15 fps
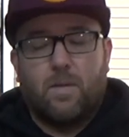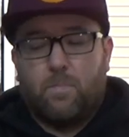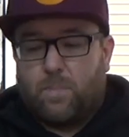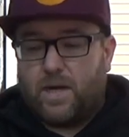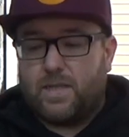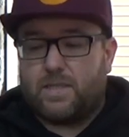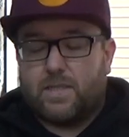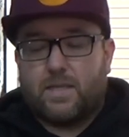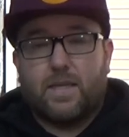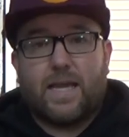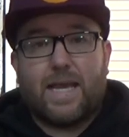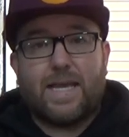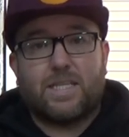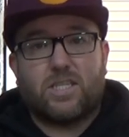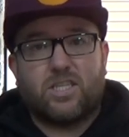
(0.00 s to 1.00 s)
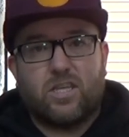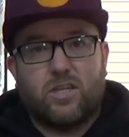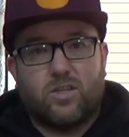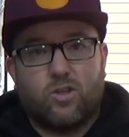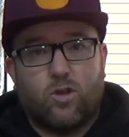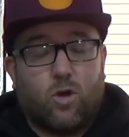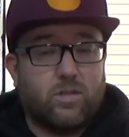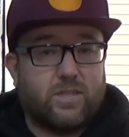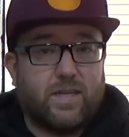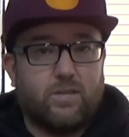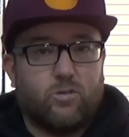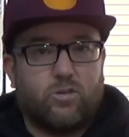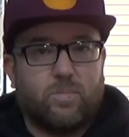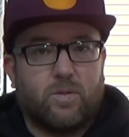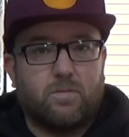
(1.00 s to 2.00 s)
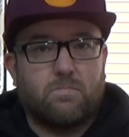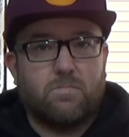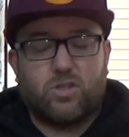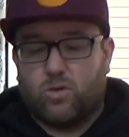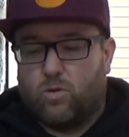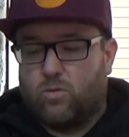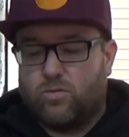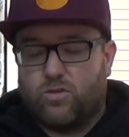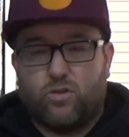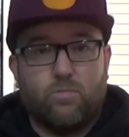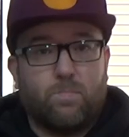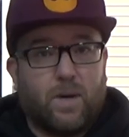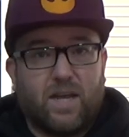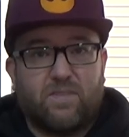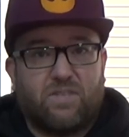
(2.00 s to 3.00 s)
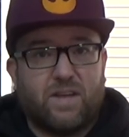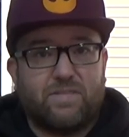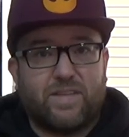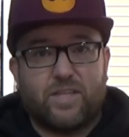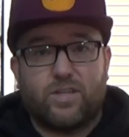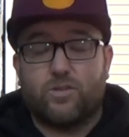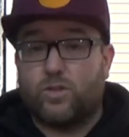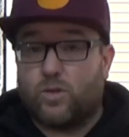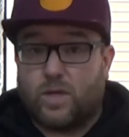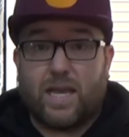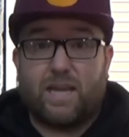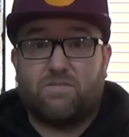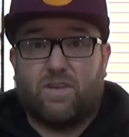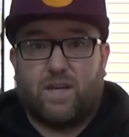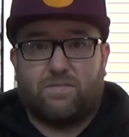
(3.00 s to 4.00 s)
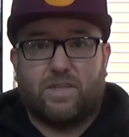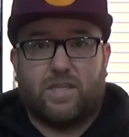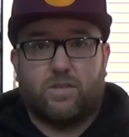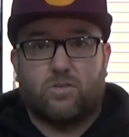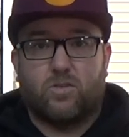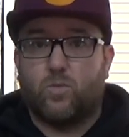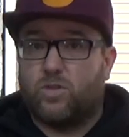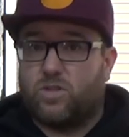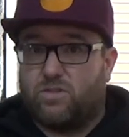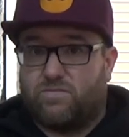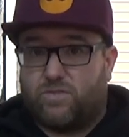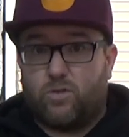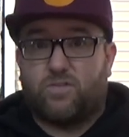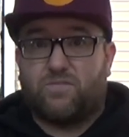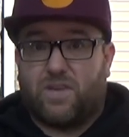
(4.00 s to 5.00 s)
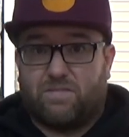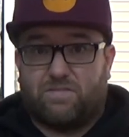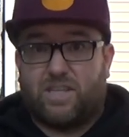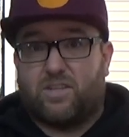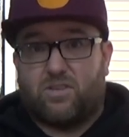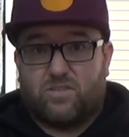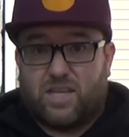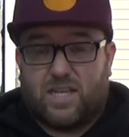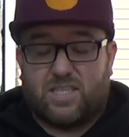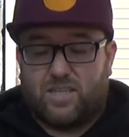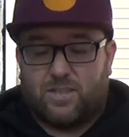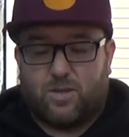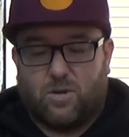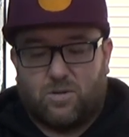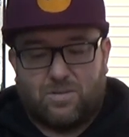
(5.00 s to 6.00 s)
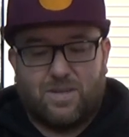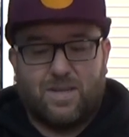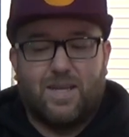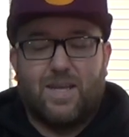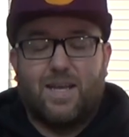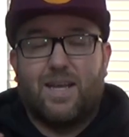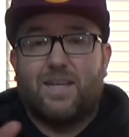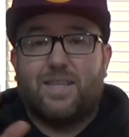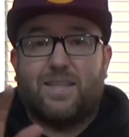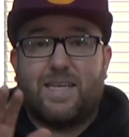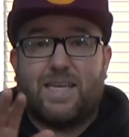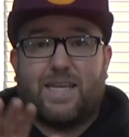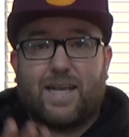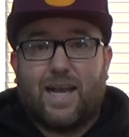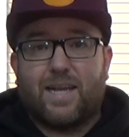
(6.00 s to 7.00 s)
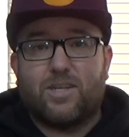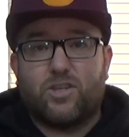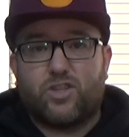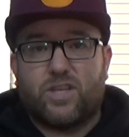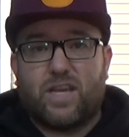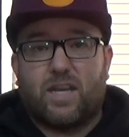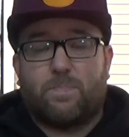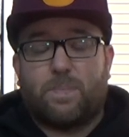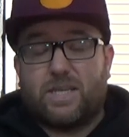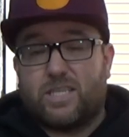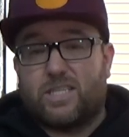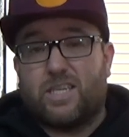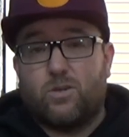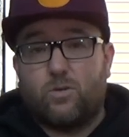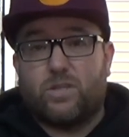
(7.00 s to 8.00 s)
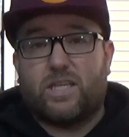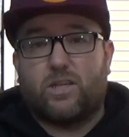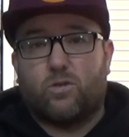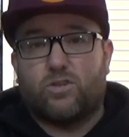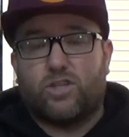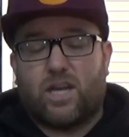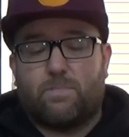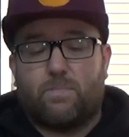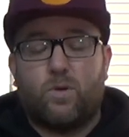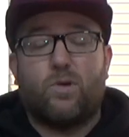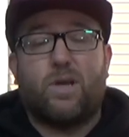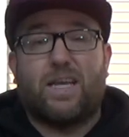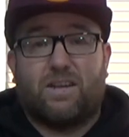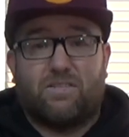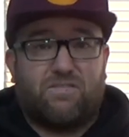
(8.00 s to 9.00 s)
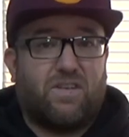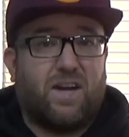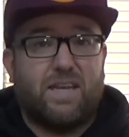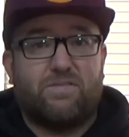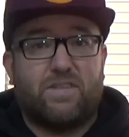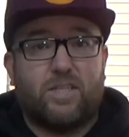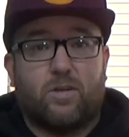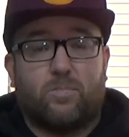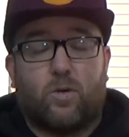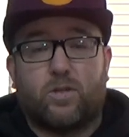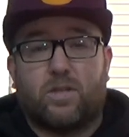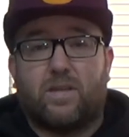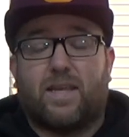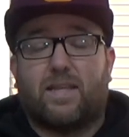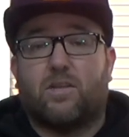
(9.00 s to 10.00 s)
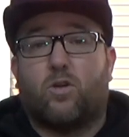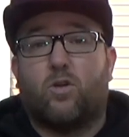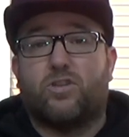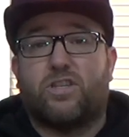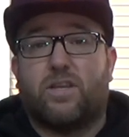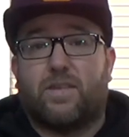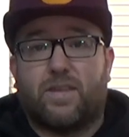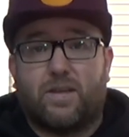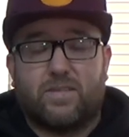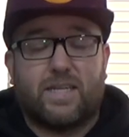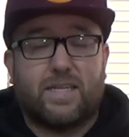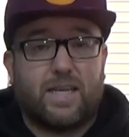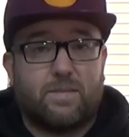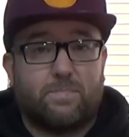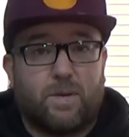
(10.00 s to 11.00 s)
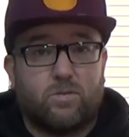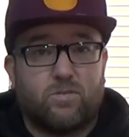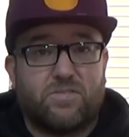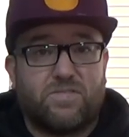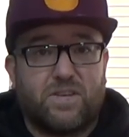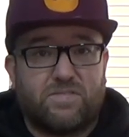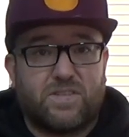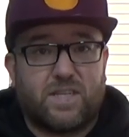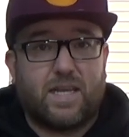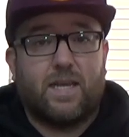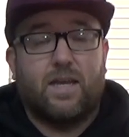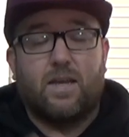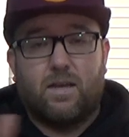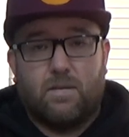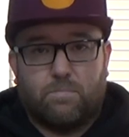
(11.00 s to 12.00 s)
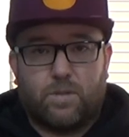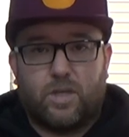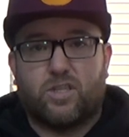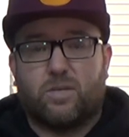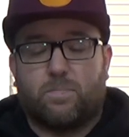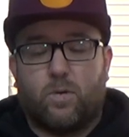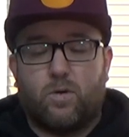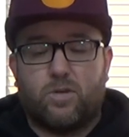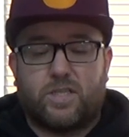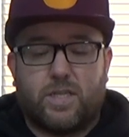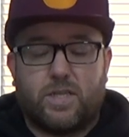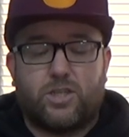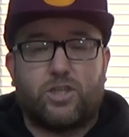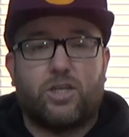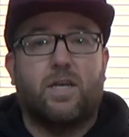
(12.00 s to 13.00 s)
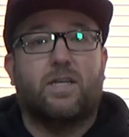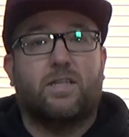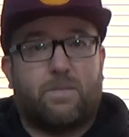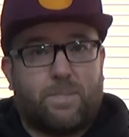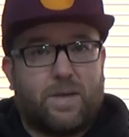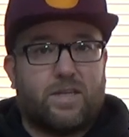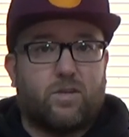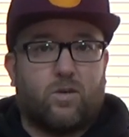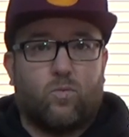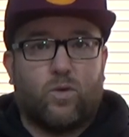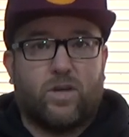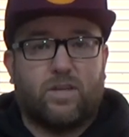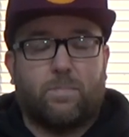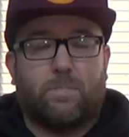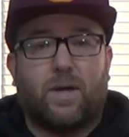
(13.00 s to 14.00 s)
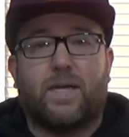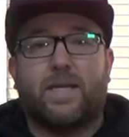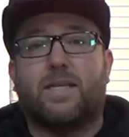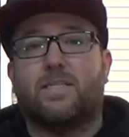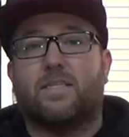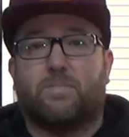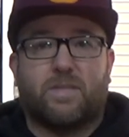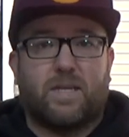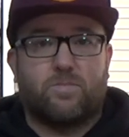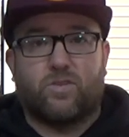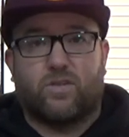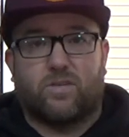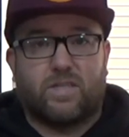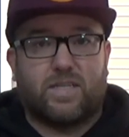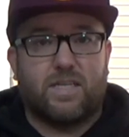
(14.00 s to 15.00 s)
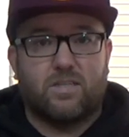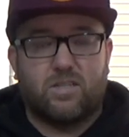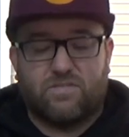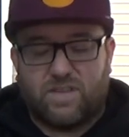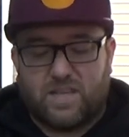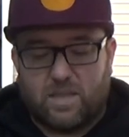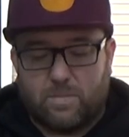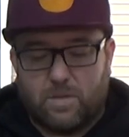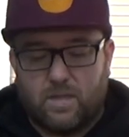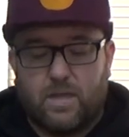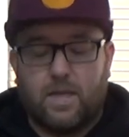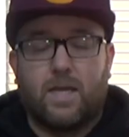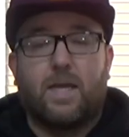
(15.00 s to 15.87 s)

But it's not dilutable. So you buy 5 litres, you get 5 litres. Once you've used 5 litres, that's it, gone. The Garage Therapy Zero Decon Shampoo in a 5 litre bottle, that'll cost you £39.50, plus your postage, depending on where you buy it. Sometimes there are deals available,